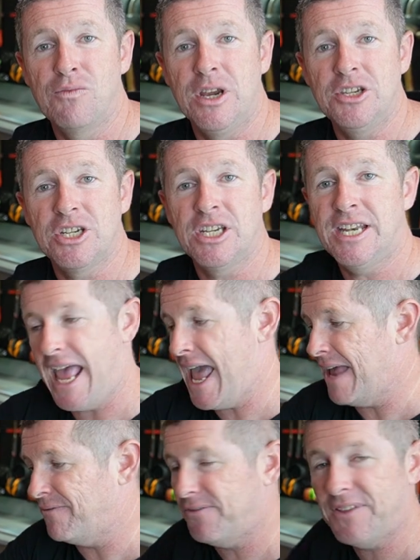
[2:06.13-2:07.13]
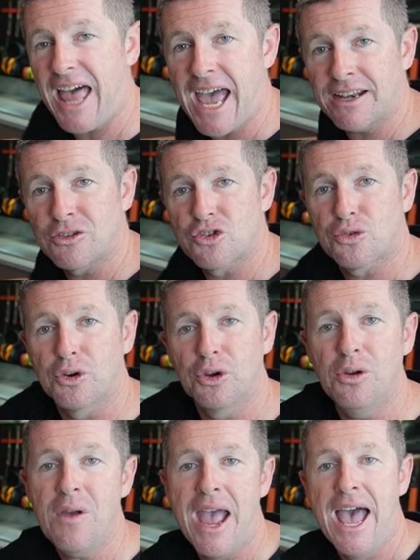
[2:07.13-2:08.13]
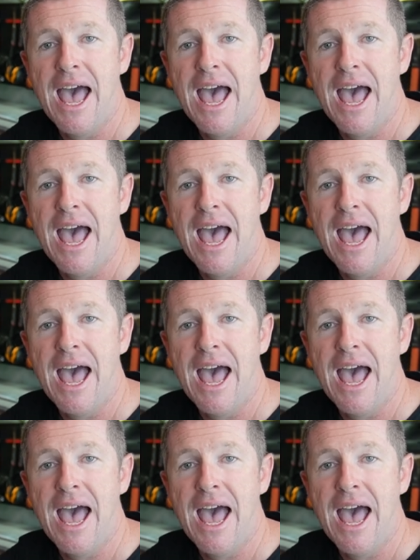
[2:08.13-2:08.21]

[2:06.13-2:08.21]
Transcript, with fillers: rigid and flat and true